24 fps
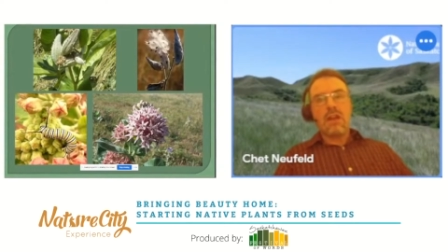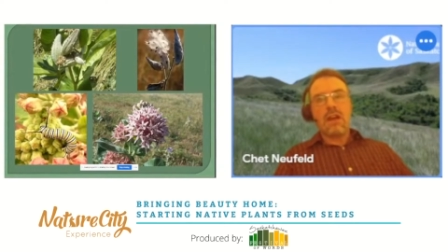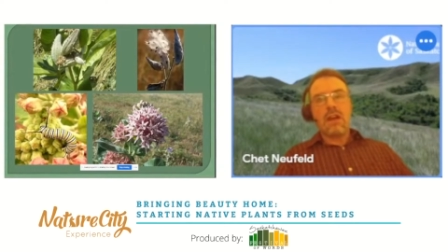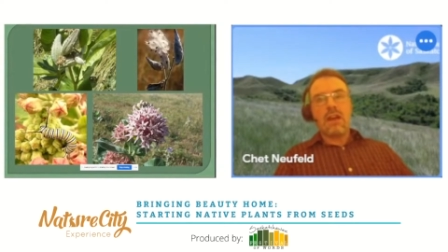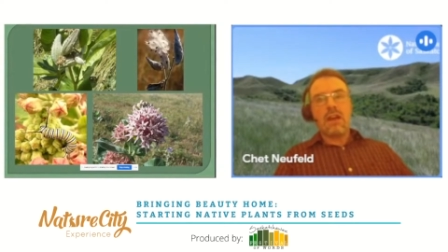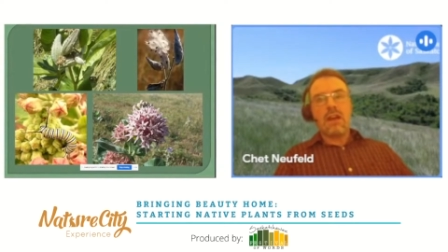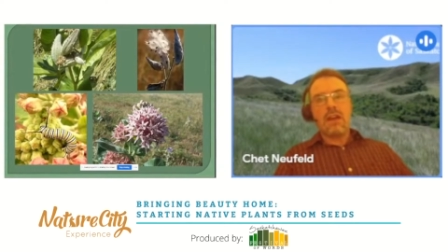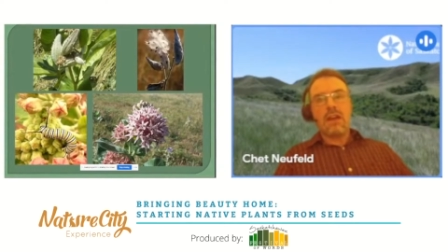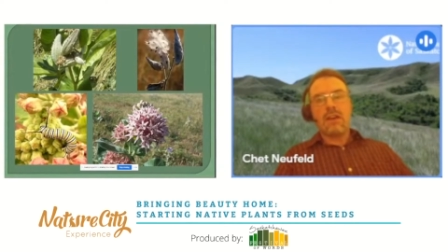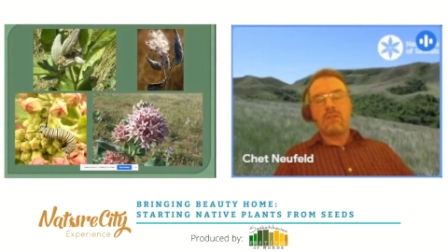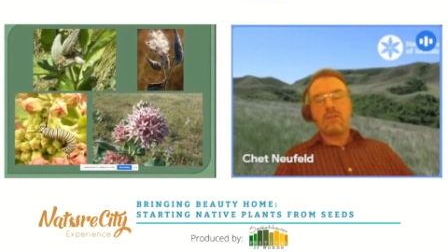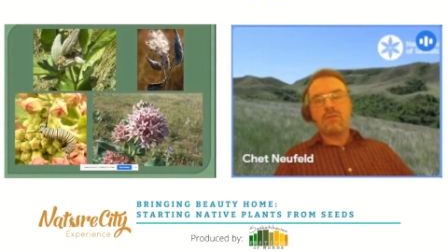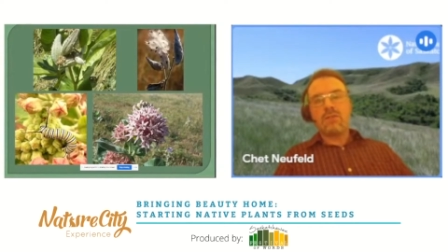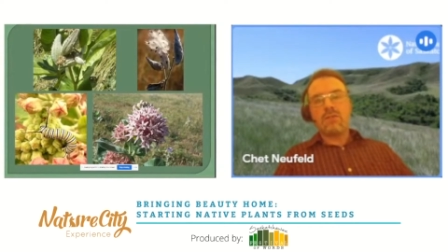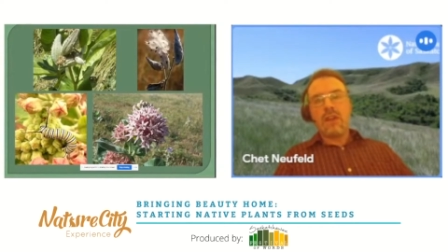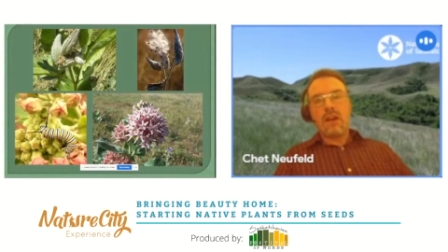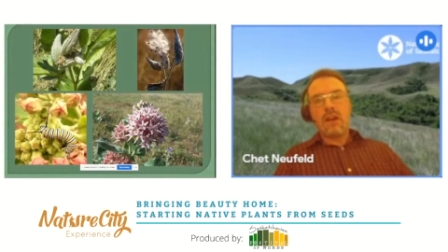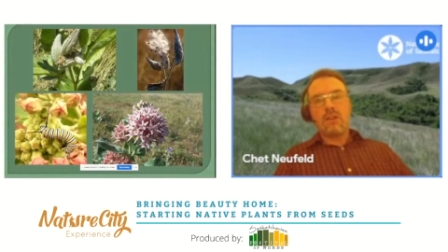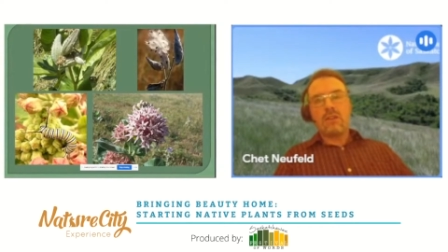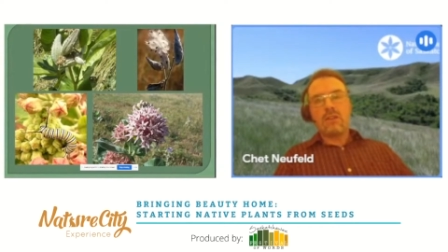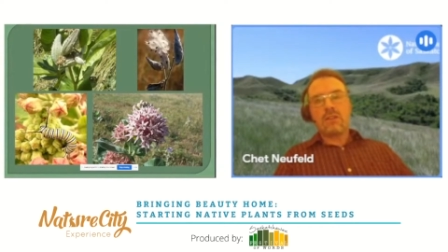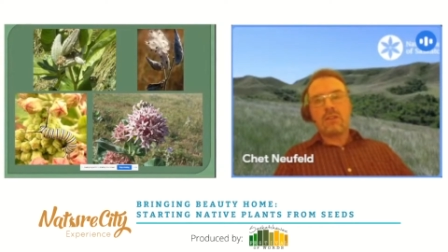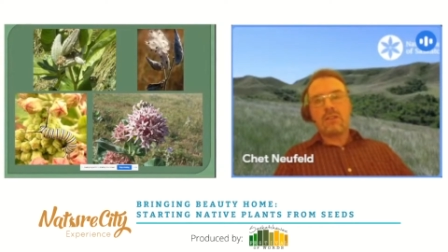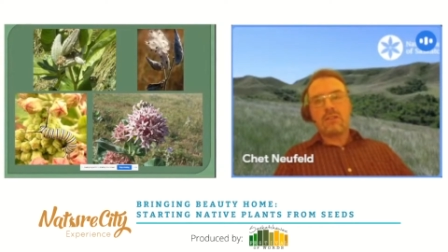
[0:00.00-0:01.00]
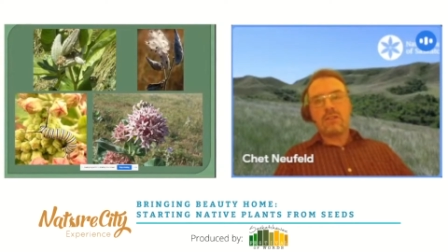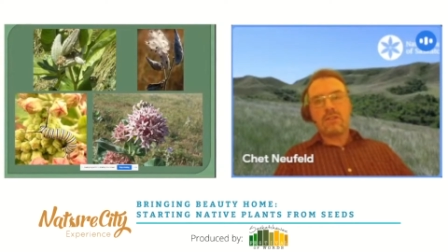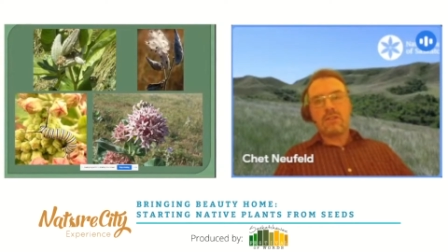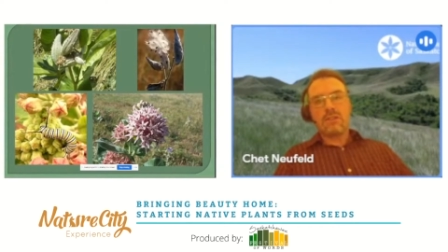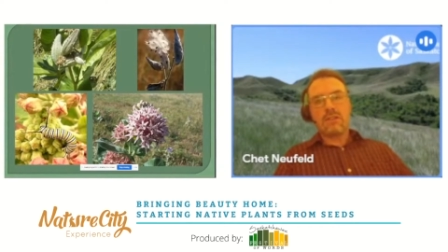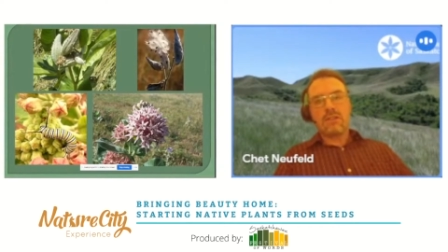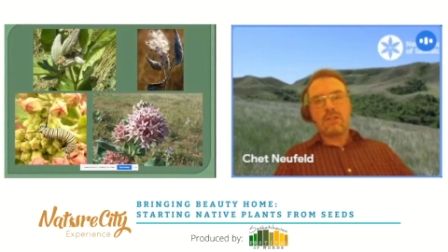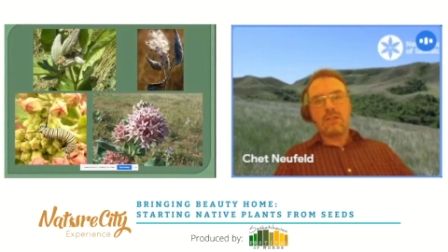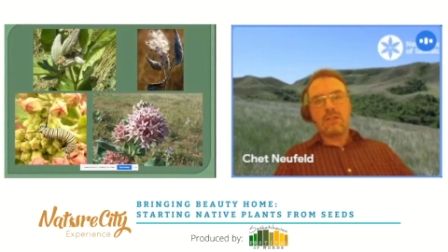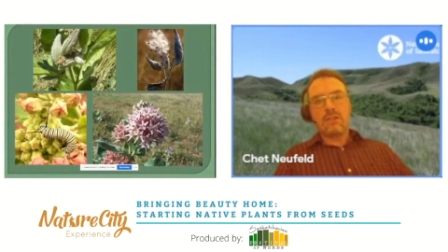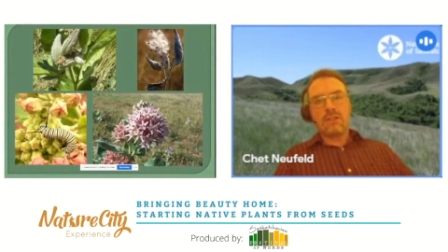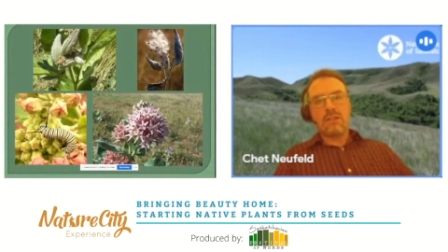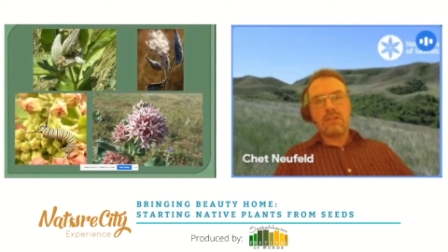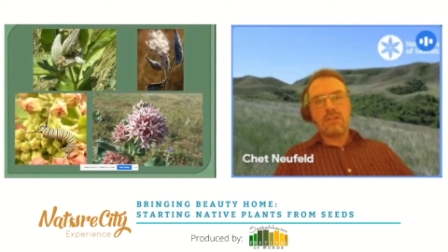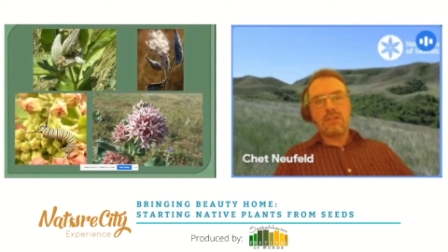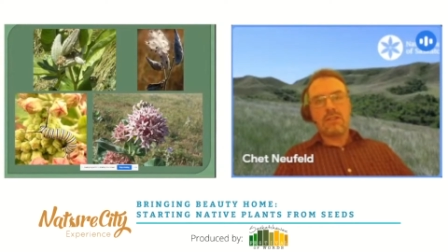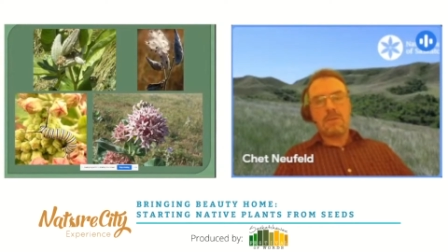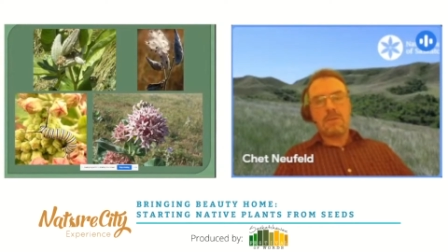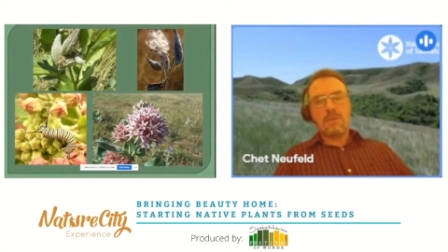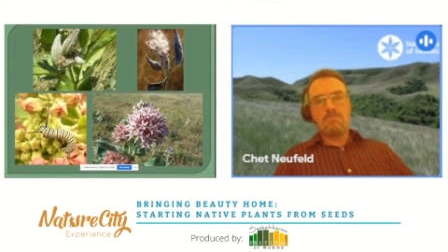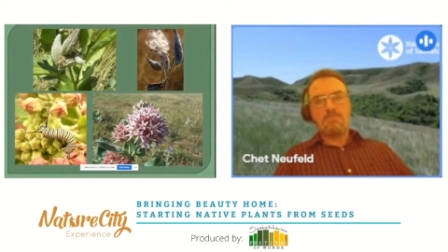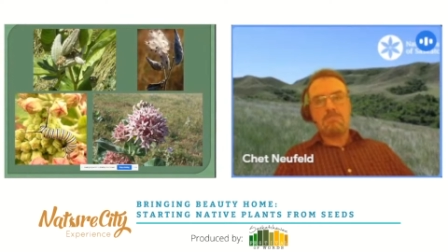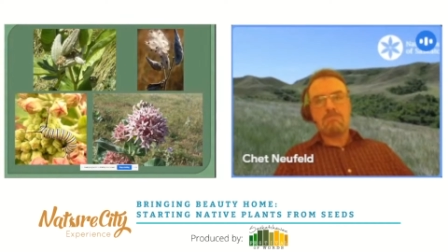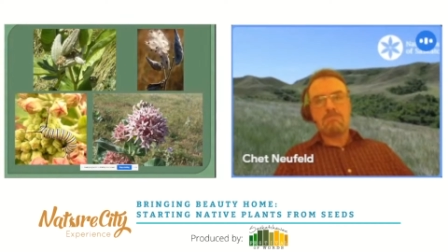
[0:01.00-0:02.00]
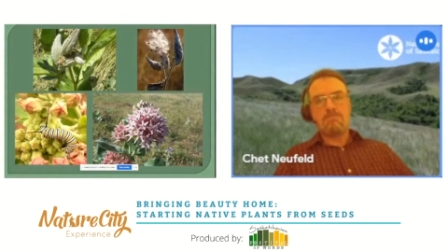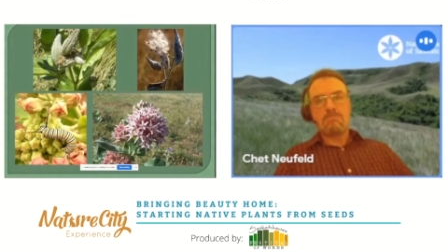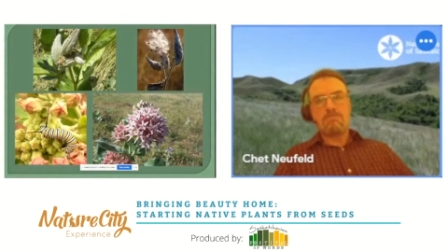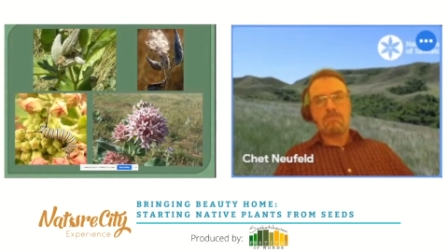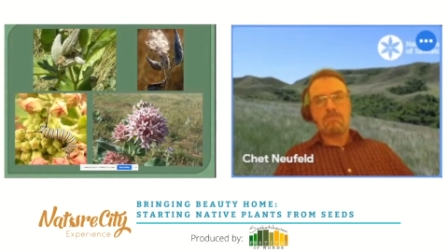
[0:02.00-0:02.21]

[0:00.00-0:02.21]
it flowers, there's still some